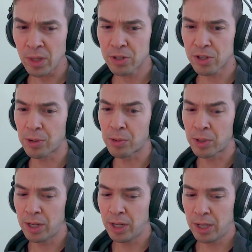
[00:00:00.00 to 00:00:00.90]
So
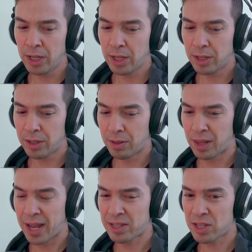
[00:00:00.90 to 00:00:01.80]

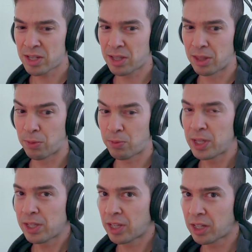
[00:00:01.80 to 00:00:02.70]
that's the
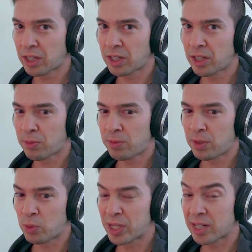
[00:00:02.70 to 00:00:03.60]
feeling if
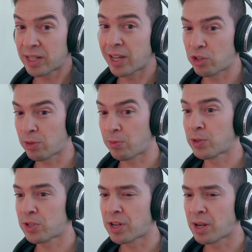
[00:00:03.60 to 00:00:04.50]
we didn't catch it the
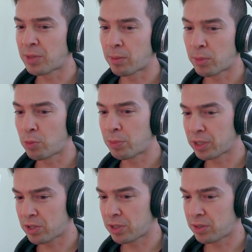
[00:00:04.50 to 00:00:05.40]
first time that I'm
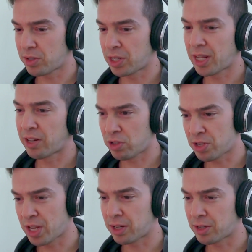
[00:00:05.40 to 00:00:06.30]
hoping to catch the
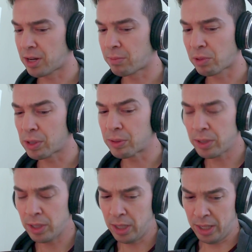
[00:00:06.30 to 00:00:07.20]
second time through.
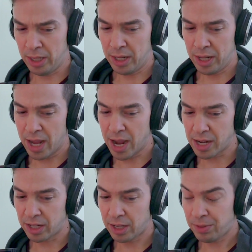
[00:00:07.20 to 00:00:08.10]

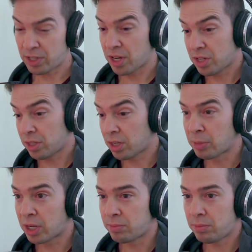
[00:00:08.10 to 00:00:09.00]
And if it doesn't come
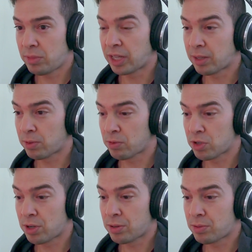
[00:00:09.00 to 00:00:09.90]
up, like if there's
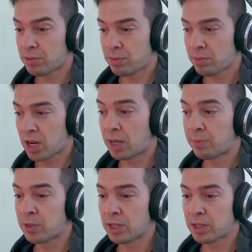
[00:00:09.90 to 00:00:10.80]
no
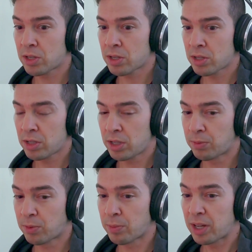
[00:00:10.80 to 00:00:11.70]
obvious
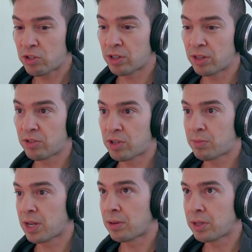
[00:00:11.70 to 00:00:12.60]
information that
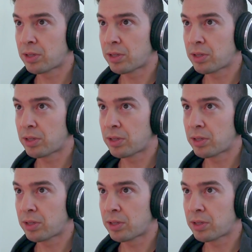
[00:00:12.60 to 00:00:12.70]
jumps out at